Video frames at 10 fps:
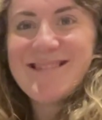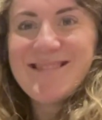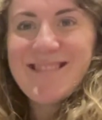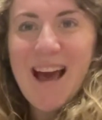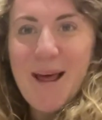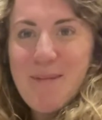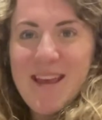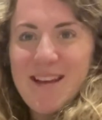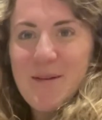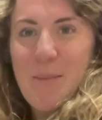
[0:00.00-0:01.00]
And I'm
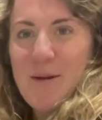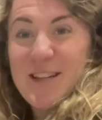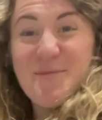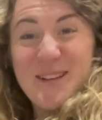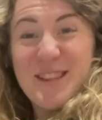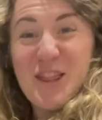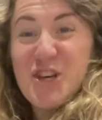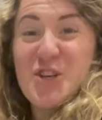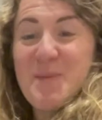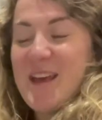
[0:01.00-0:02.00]
here about to have my
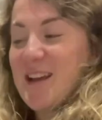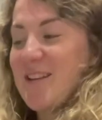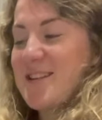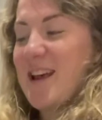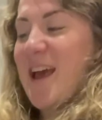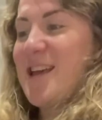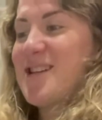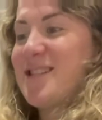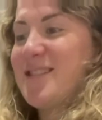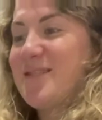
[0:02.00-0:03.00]
third bagel of the
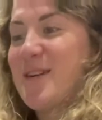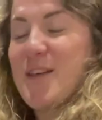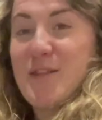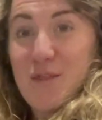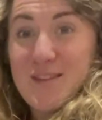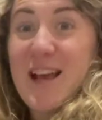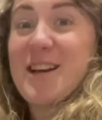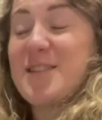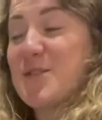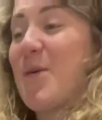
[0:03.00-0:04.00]
day with a
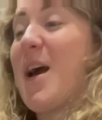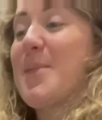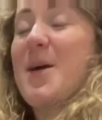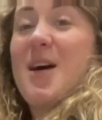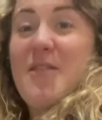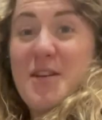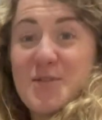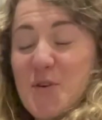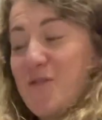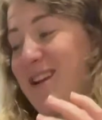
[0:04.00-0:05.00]
second square bar and a
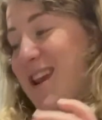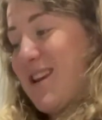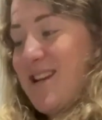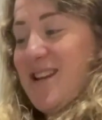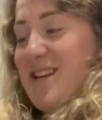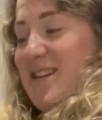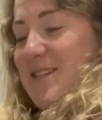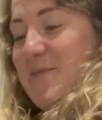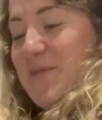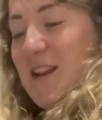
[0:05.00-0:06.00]
saurine and
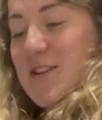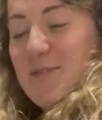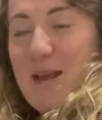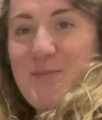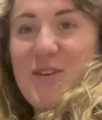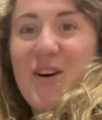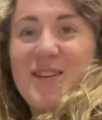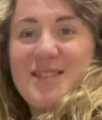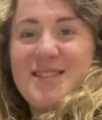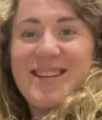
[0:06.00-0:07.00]
loads of
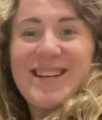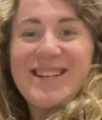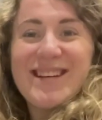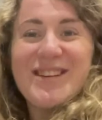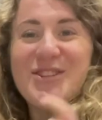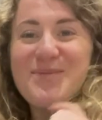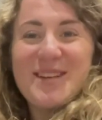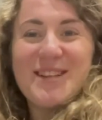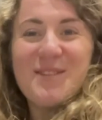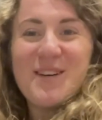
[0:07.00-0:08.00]
apricots. I'm going to shoot
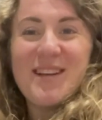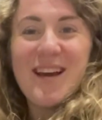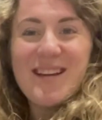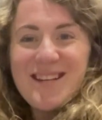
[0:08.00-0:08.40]
myself, aren't I?